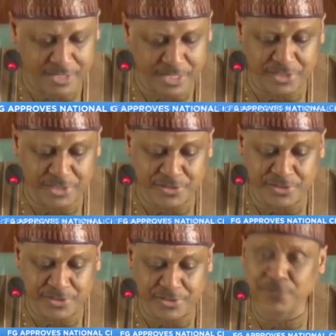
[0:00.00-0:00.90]
The National
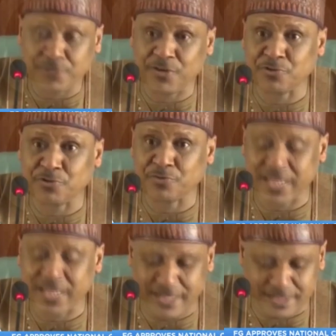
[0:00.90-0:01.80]
Citizens Values
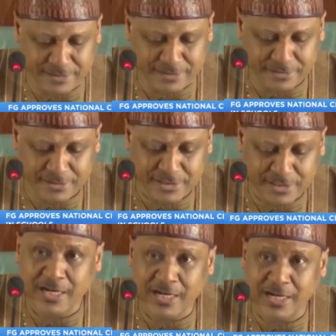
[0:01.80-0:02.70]
Brigade
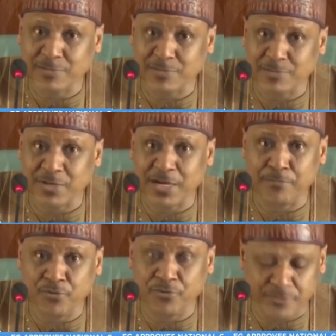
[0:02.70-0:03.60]
has been
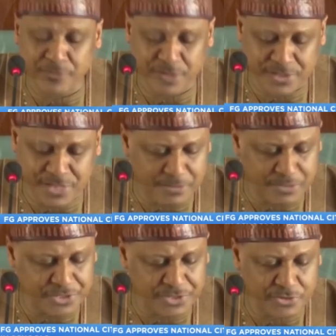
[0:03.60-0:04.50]
approved to be
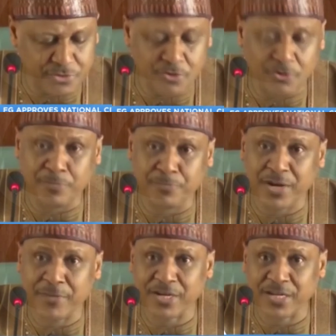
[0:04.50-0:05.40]
established in all
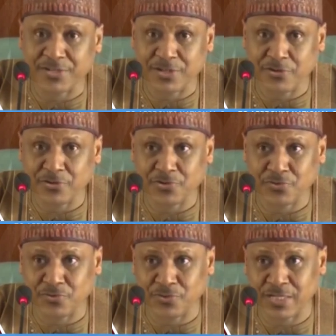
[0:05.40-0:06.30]
primary and secondary
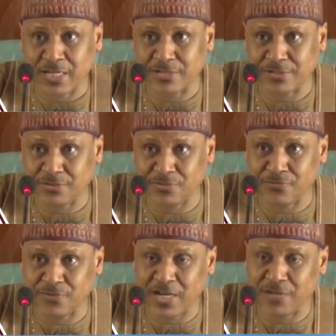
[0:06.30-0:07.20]
schools, as
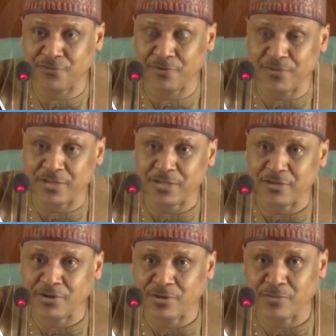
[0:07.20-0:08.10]
you've heard from
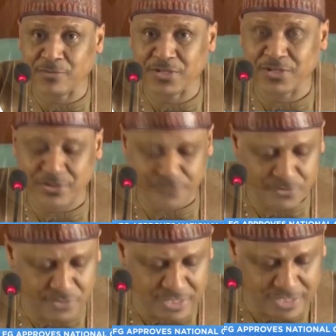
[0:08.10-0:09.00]
the Honorable Minister of
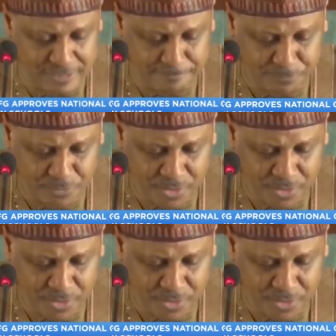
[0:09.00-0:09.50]
Education.